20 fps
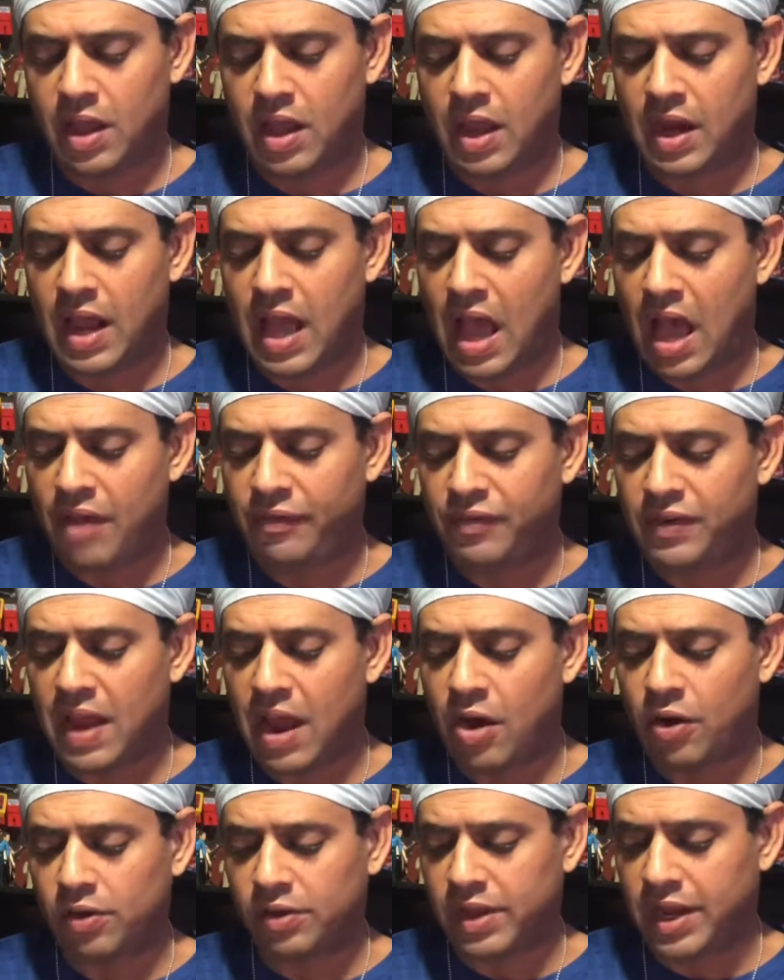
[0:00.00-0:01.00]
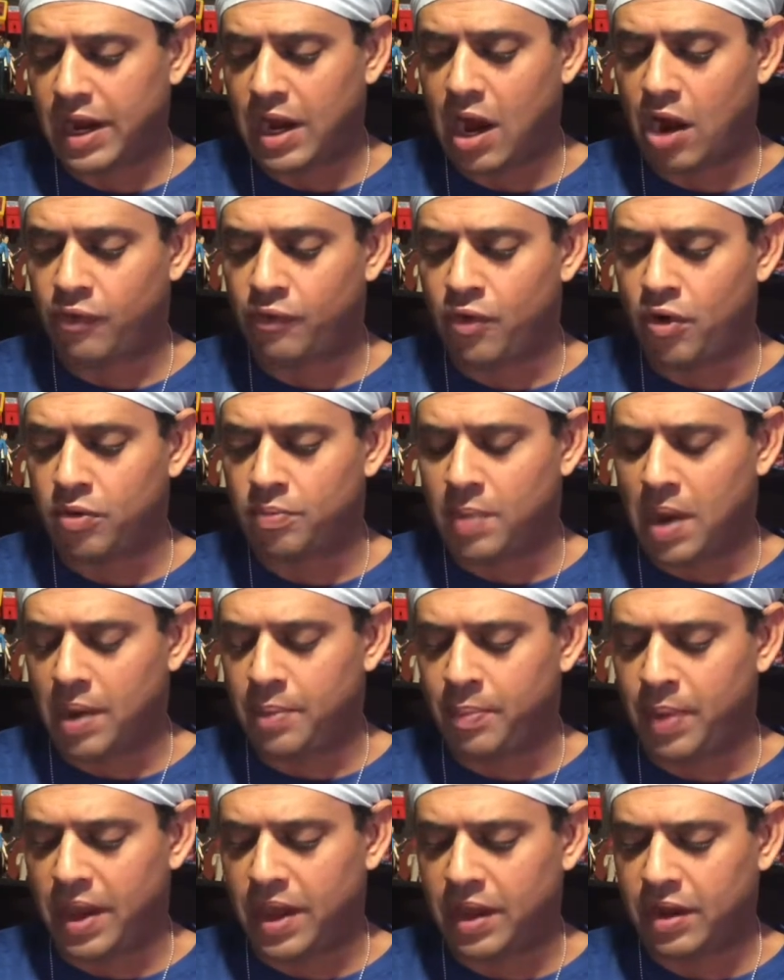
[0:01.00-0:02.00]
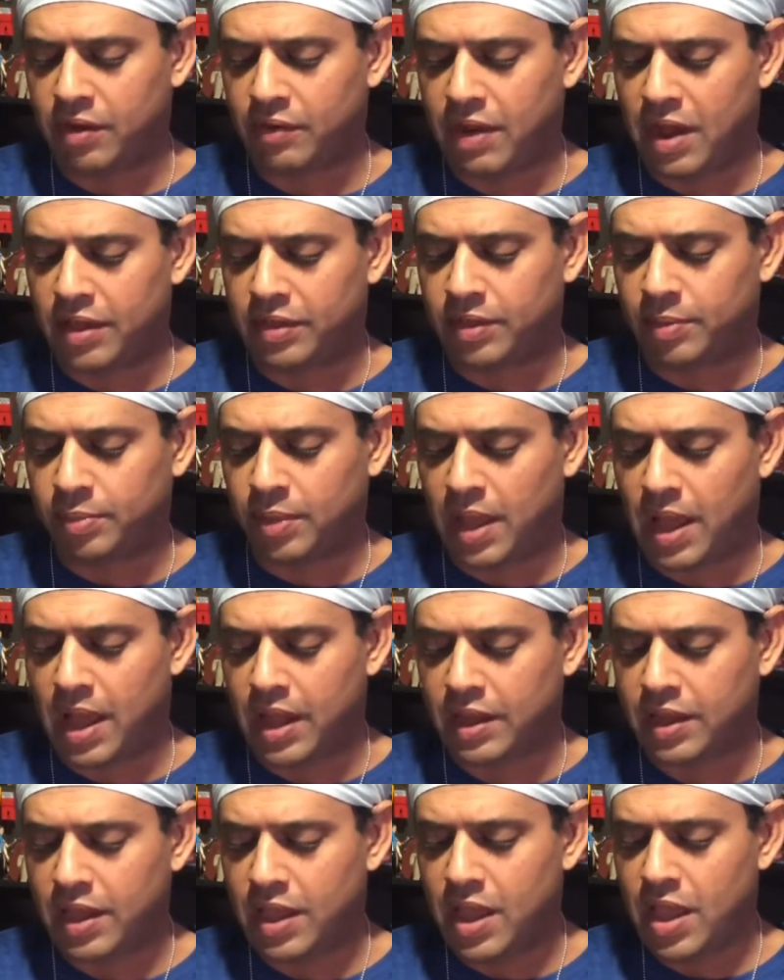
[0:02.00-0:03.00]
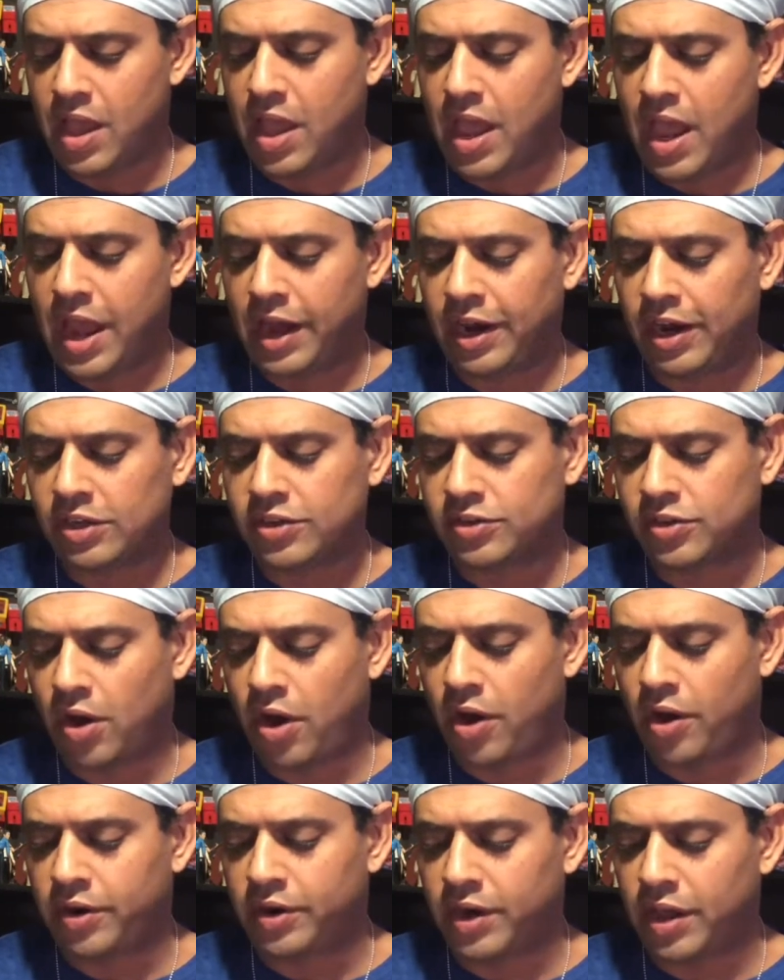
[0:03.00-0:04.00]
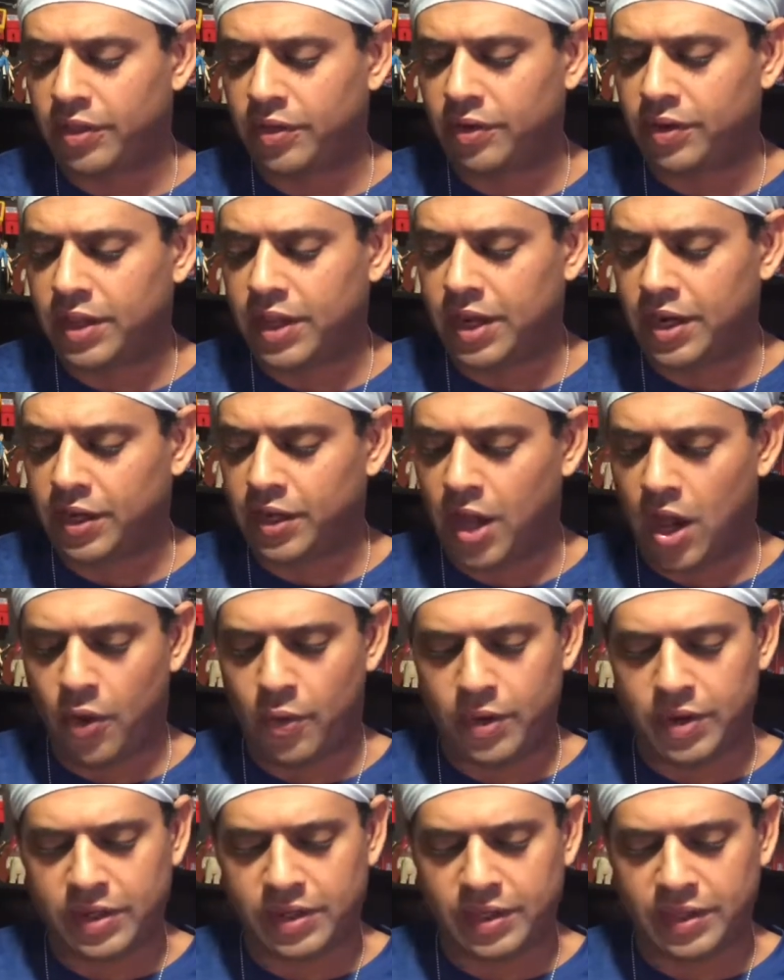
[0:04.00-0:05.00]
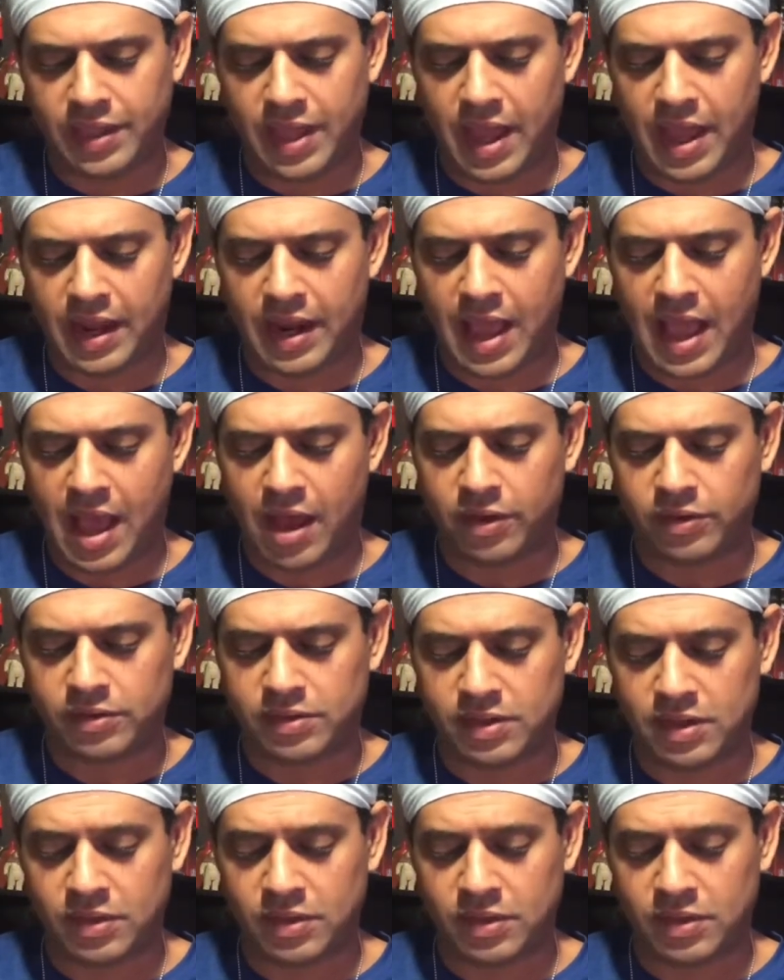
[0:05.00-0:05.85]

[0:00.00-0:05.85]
And half an hour later, I rode my bike around the block and I saw another kid go into that house